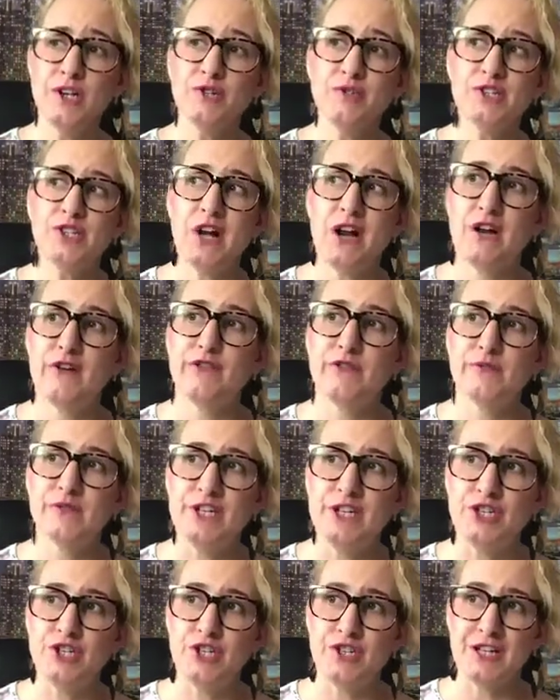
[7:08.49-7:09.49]
retire from
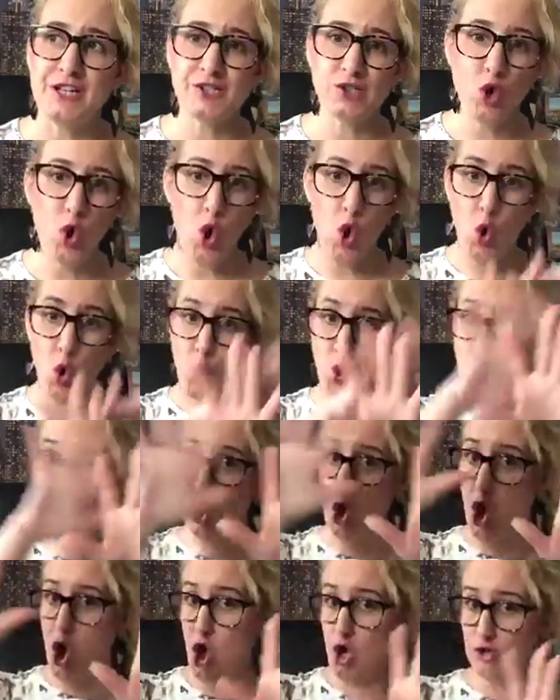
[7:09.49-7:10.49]
teaching. That's a whole
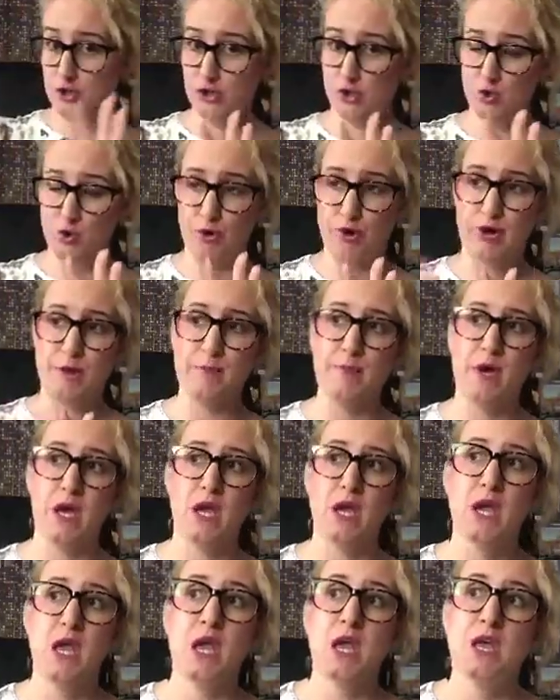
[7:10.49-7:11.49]
long story, but